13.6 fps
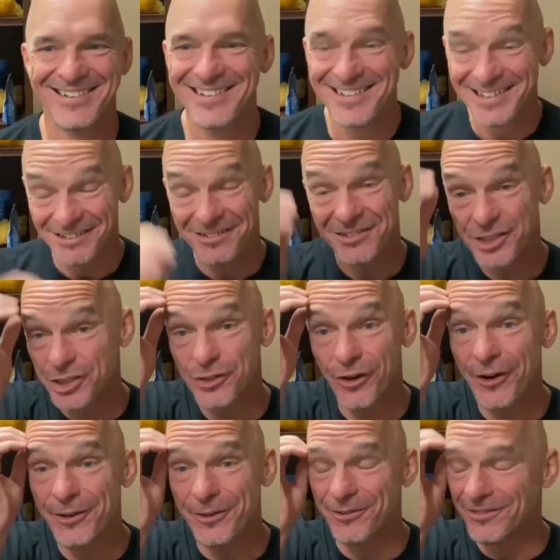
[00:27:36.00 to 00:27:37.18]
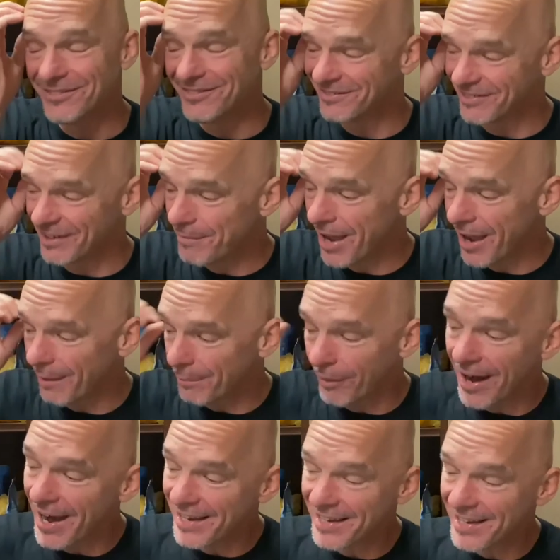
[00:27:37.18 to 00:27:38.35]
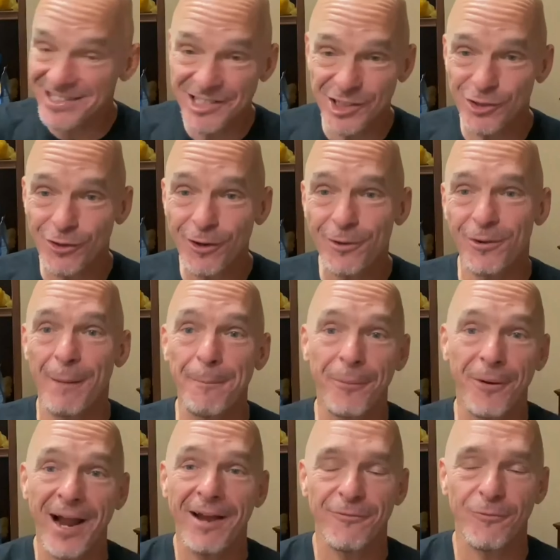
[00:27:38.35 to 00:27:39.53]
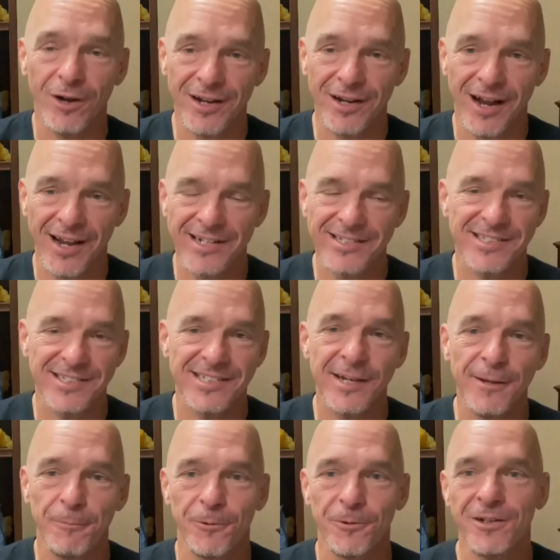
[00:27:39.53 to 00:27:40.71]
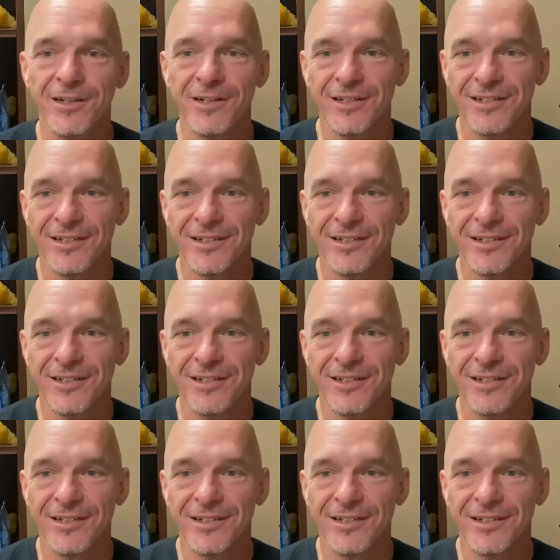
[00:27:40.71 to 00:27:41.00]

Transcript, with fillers: it's true. I'm not bragging. It's true. I'm proud of what God has assembled.